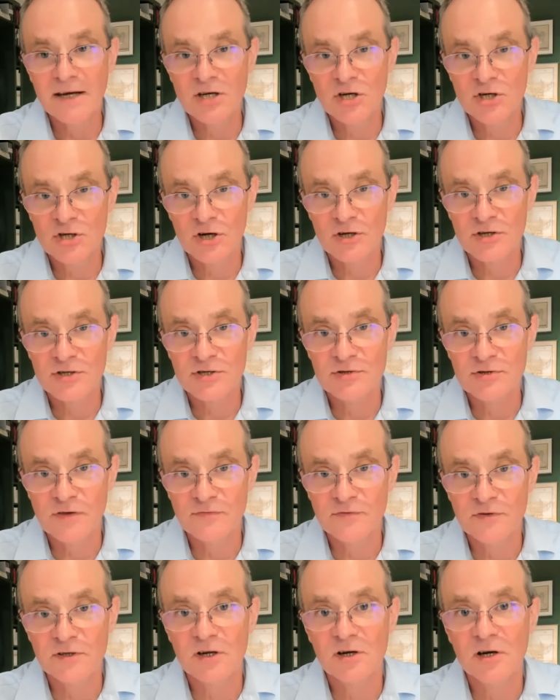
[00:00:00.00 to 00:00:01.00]
antitrust
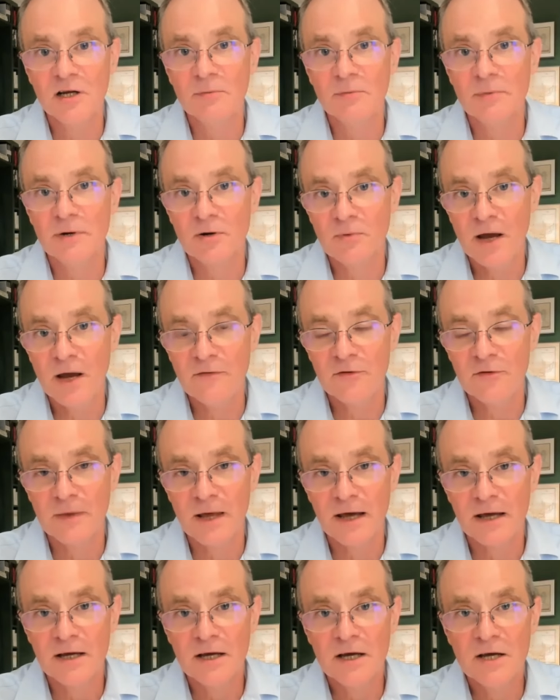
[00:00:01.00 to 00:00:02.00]
drifted a little bit away from
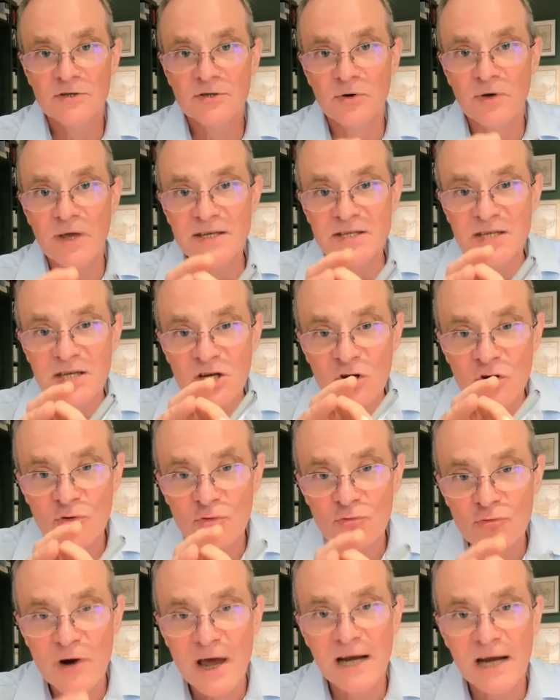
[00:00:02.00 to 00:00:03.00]
that. So it's
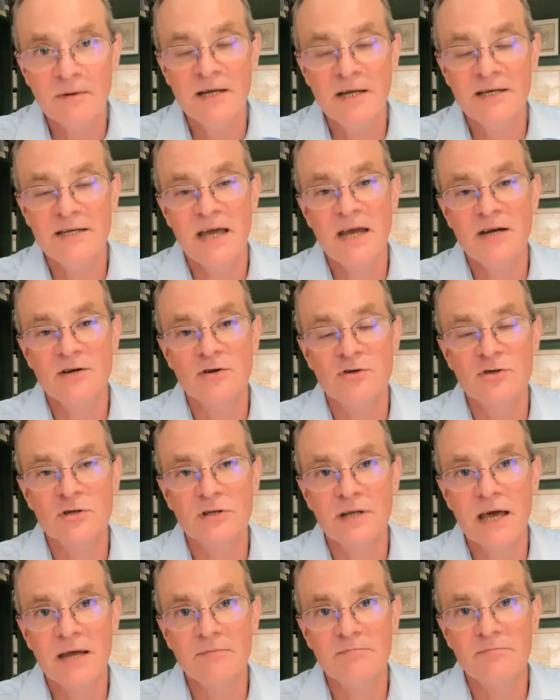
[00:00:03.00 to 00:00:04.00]
incredibly dangerous
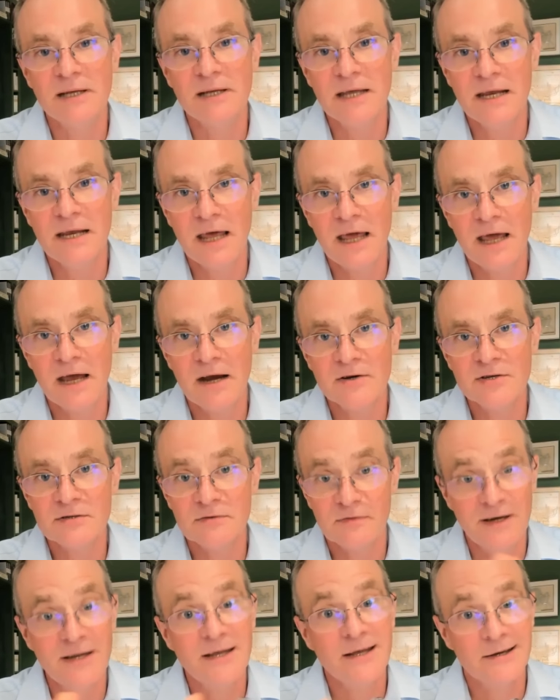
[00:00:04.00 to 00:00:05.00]
to let
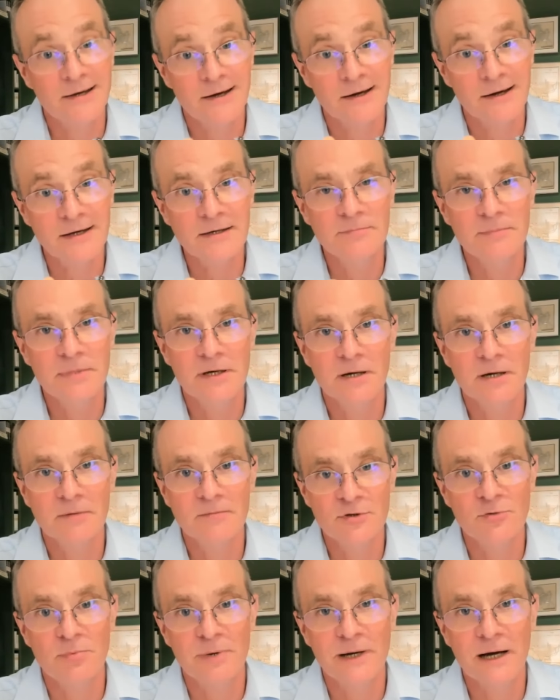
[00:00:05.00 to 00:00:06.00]
billionaires of any kind become
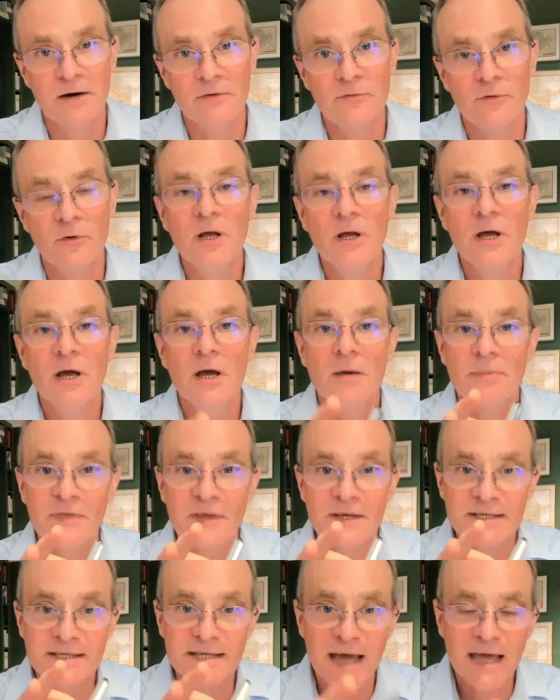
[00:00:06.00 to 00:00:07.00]
too powerful.
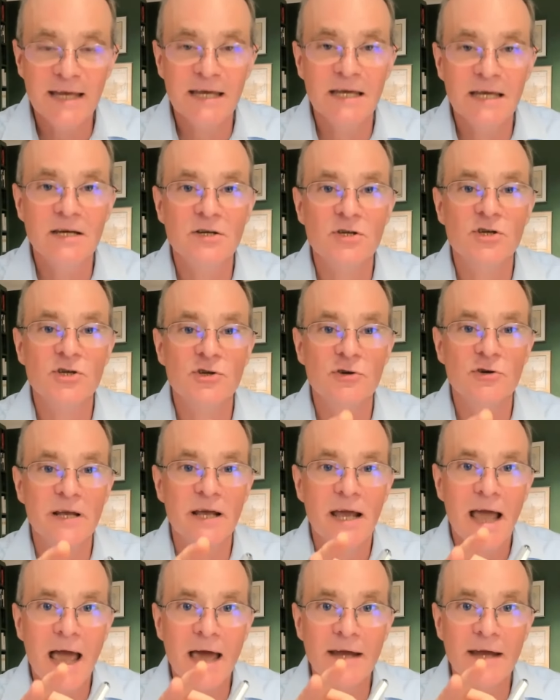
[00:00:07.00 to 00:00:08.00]
But the tech
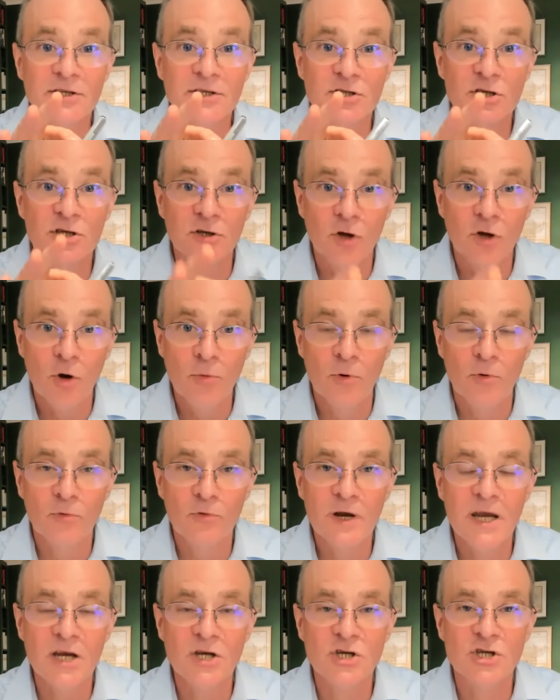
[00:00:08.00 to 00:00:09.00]
industry and its global
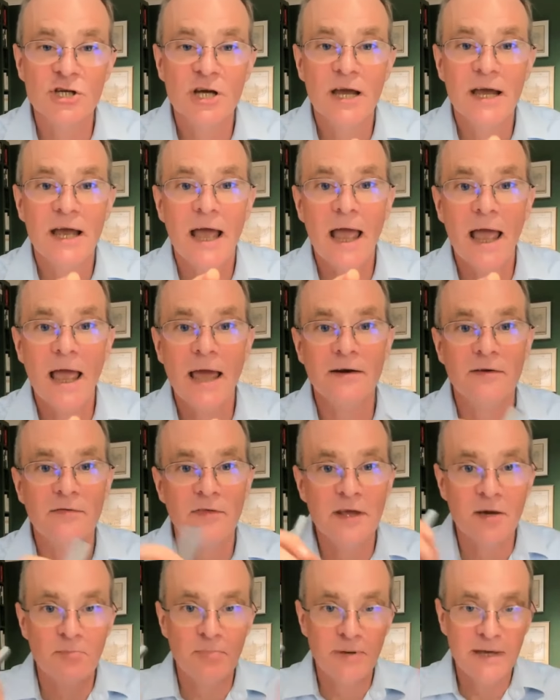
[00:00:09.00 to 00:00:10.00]
reach and
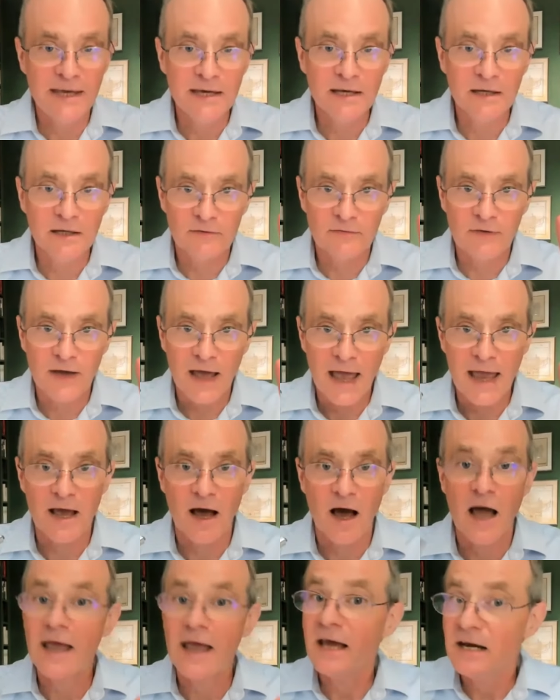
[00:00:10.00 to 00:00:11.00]
the appeal of
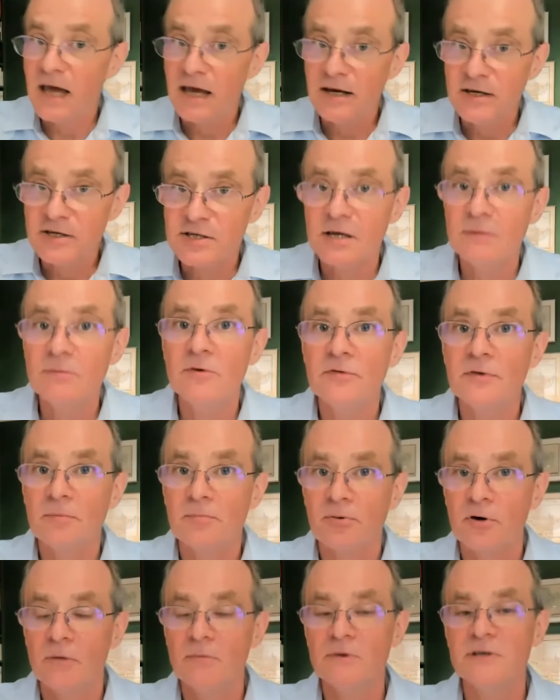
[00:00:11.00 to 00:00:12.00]
AI and, and some of the
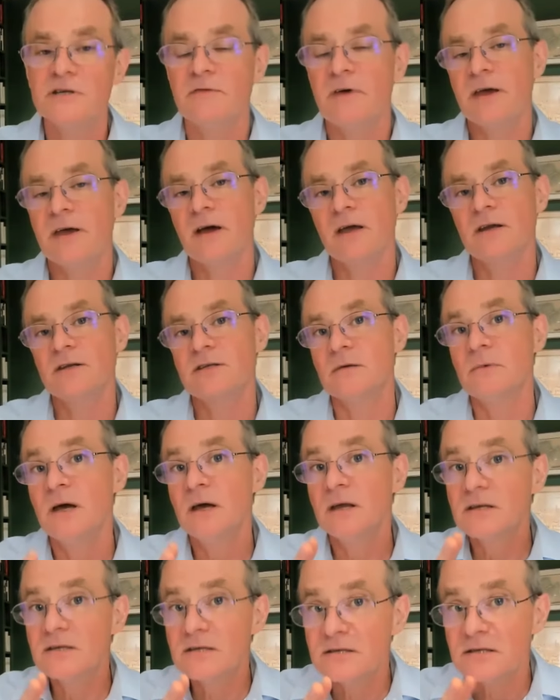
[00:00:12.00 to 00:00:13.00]
promise of AI and some
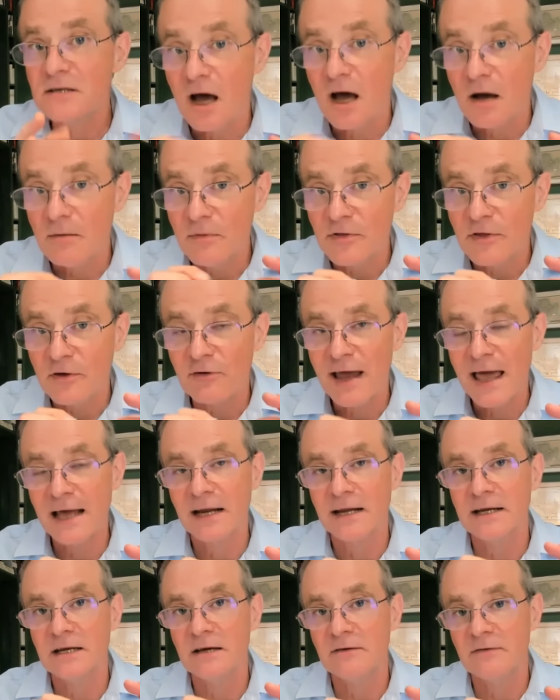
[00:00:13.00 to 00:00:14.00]
some of the
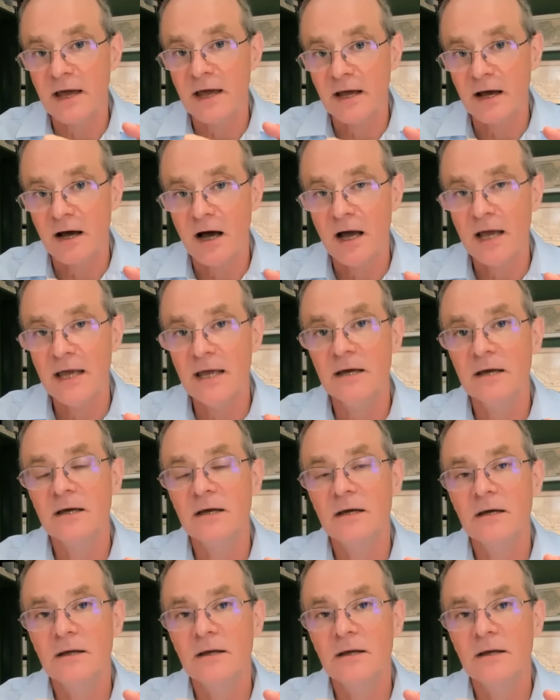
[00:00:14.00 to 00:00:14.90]
reality of AI